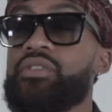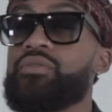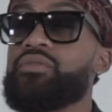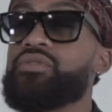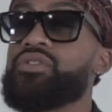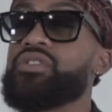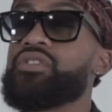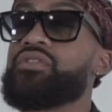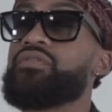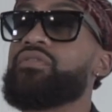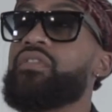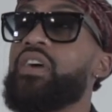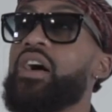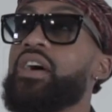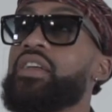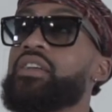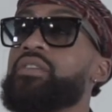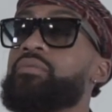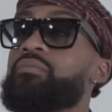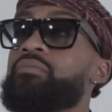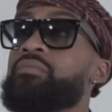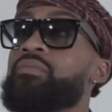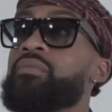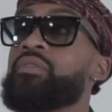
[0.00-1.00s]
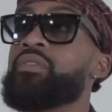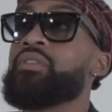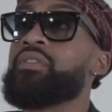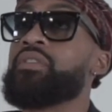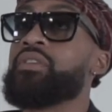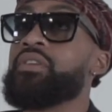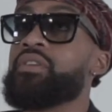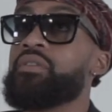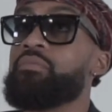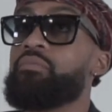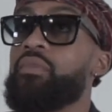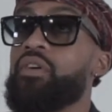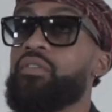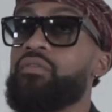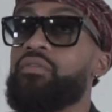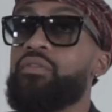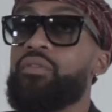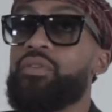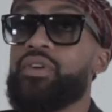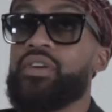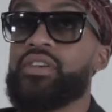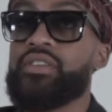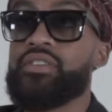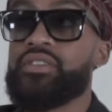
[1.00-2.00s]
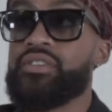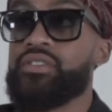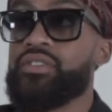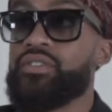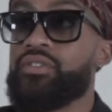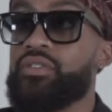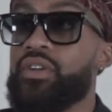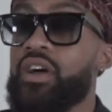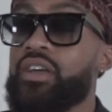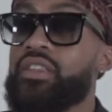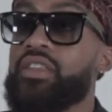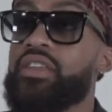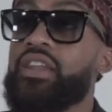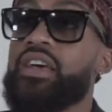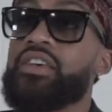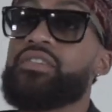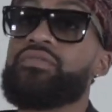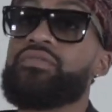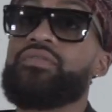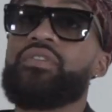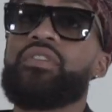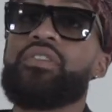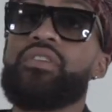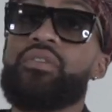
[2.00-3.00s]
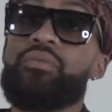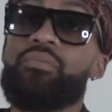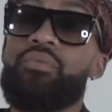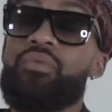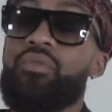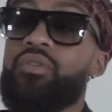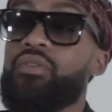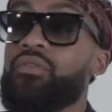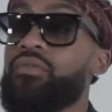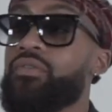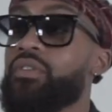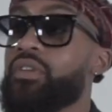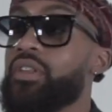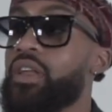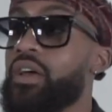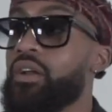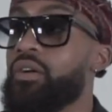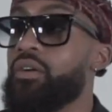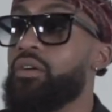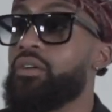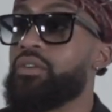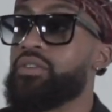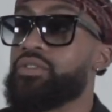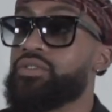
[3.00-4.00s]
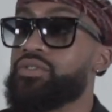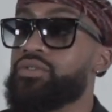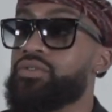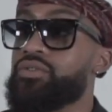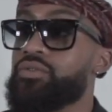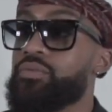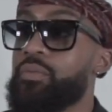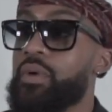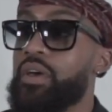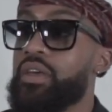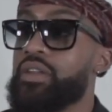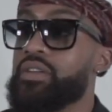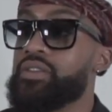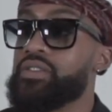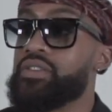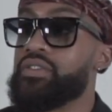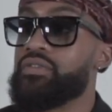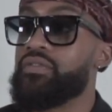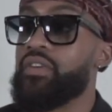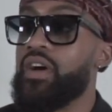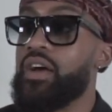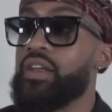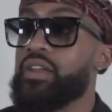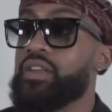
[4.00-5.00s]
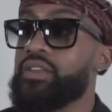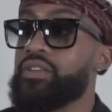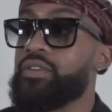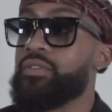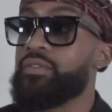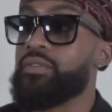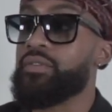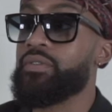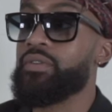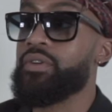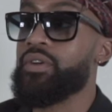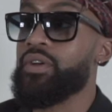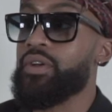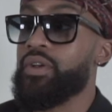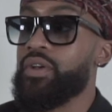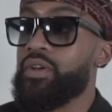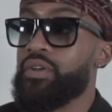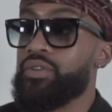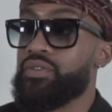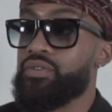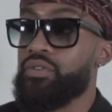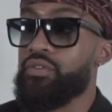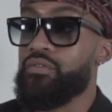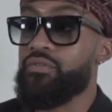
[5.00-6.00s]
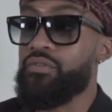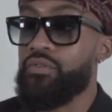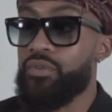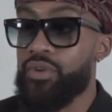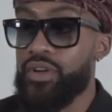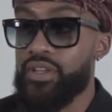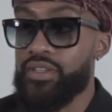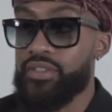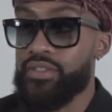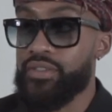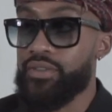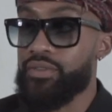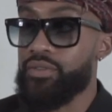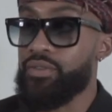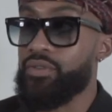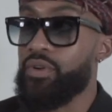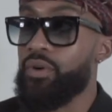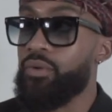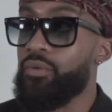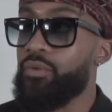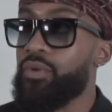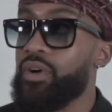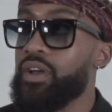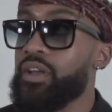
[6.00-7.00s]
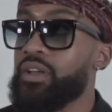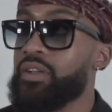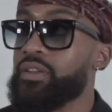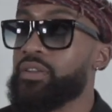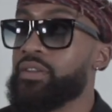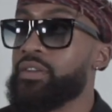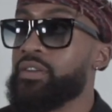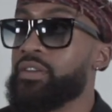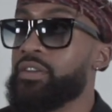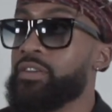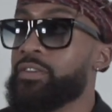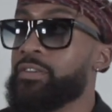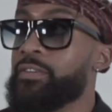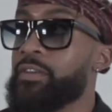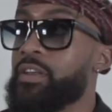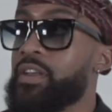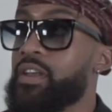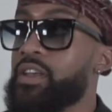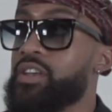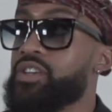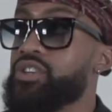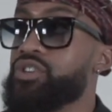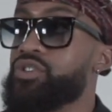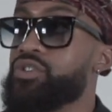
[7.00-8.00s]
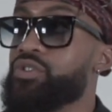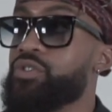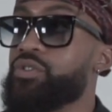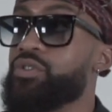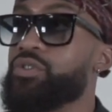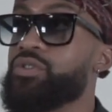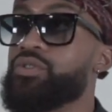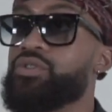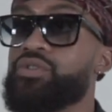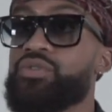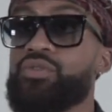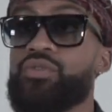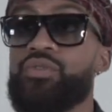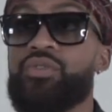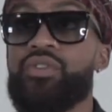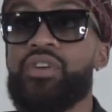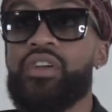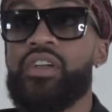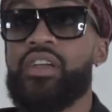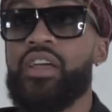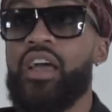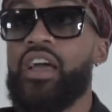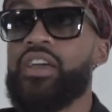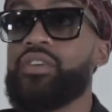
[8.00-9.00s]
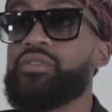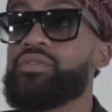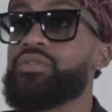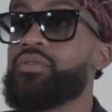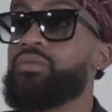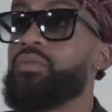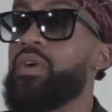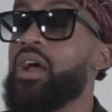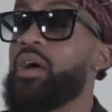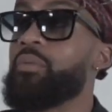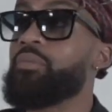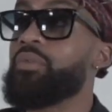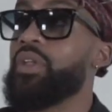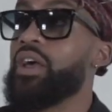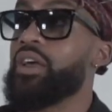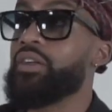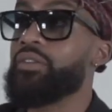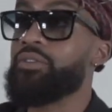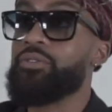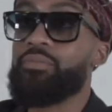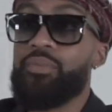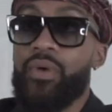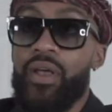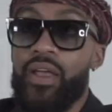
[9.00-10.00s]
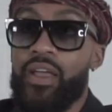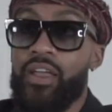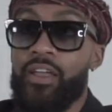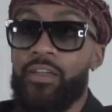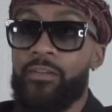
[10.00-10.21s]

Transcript: and it was just finding my voice. I think that's really important for a lot of artists too, man. It's just finding your voice. What is your story? I used to rap like Lupe,